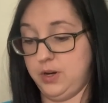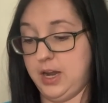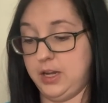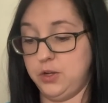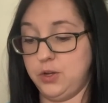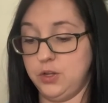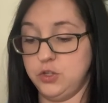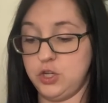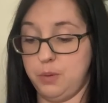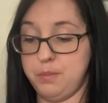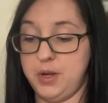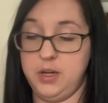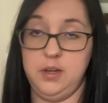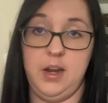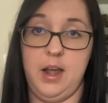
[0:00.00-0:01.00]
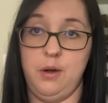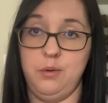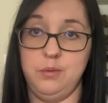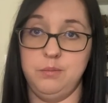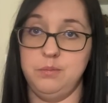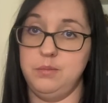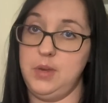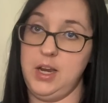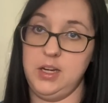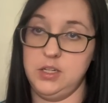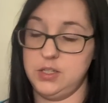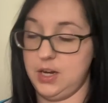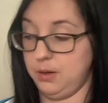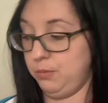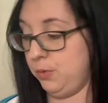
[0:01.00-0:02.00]
and you can jump in and out
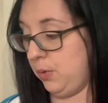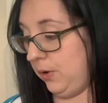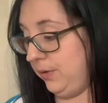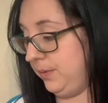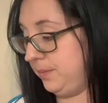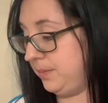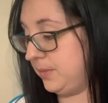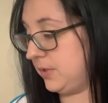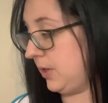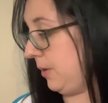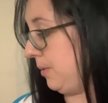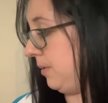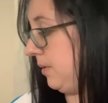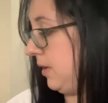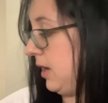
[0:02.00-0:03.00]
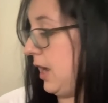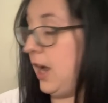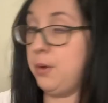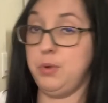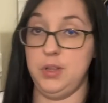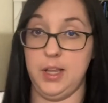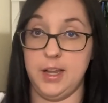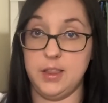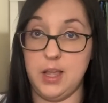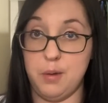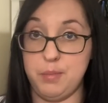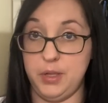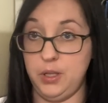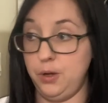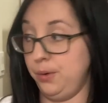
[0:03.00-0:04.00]
anytime you want. So I will link that
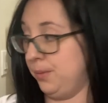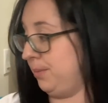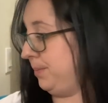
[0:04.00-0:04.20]
below.